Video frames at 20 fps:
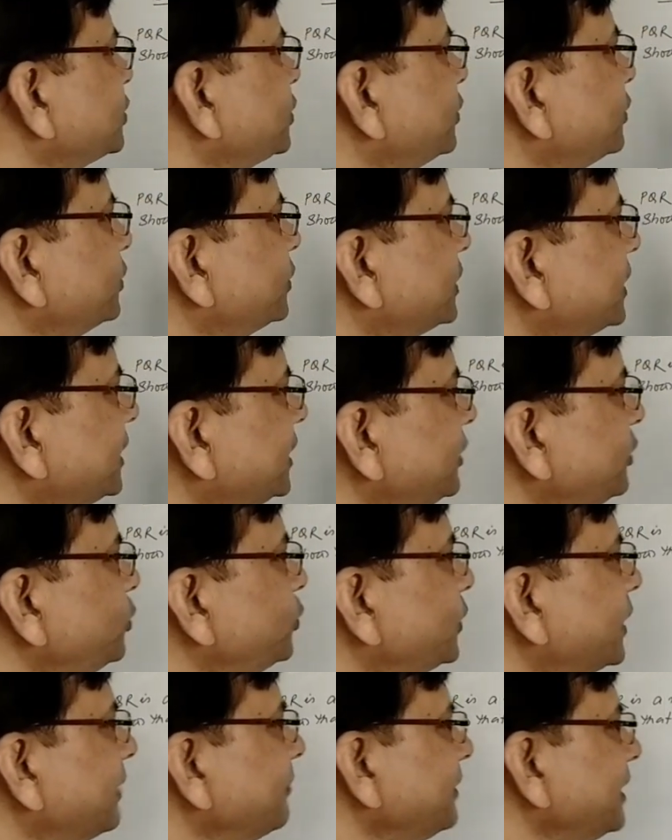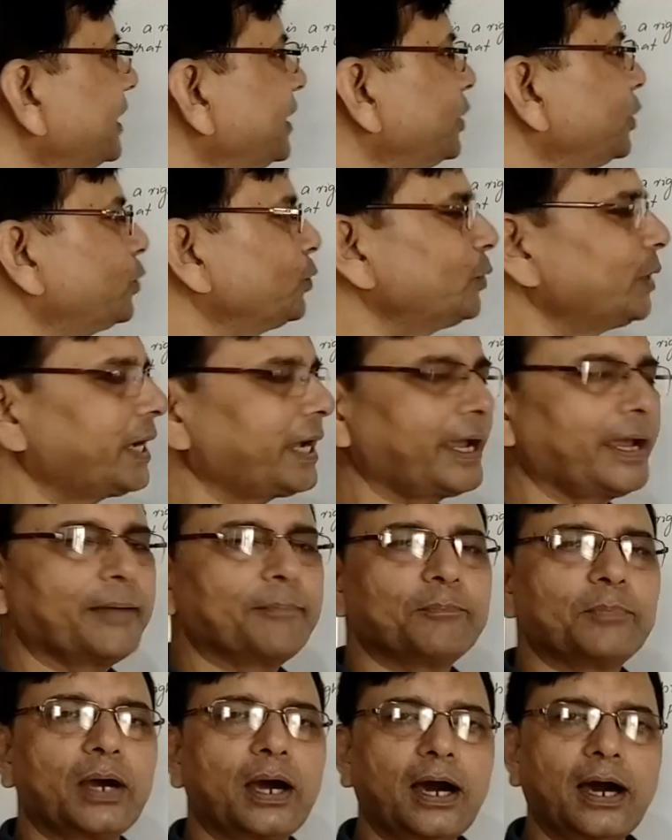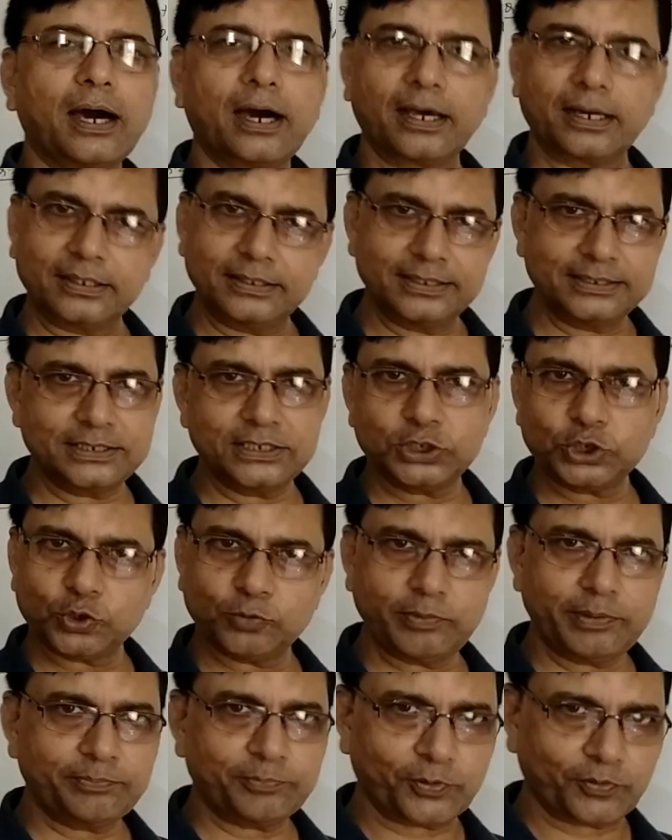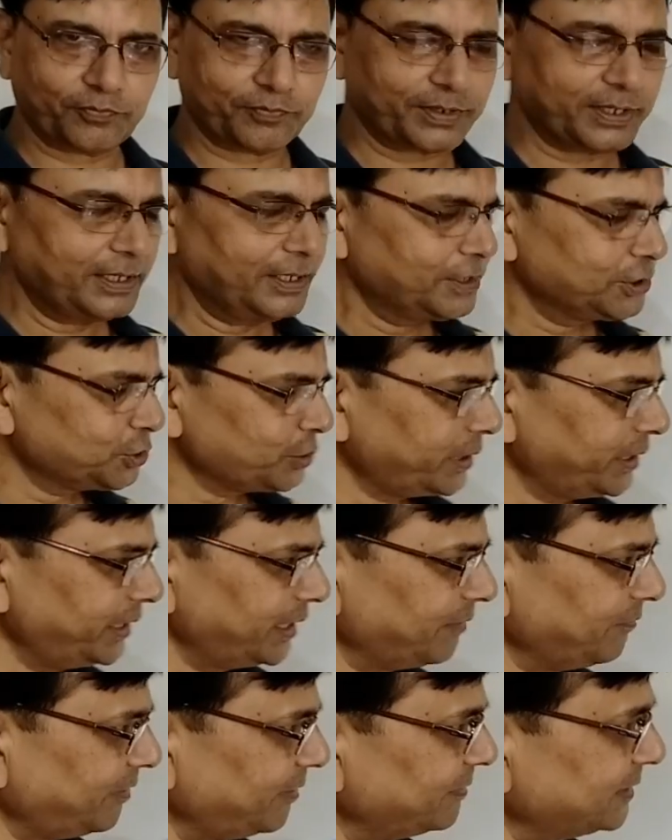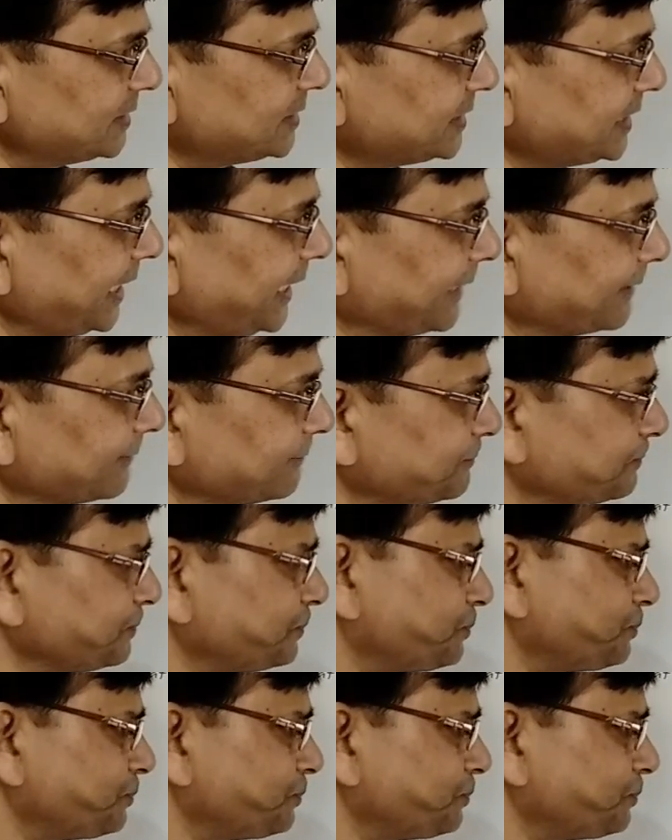is equal to QM into MR. This is to be proved. So here we will see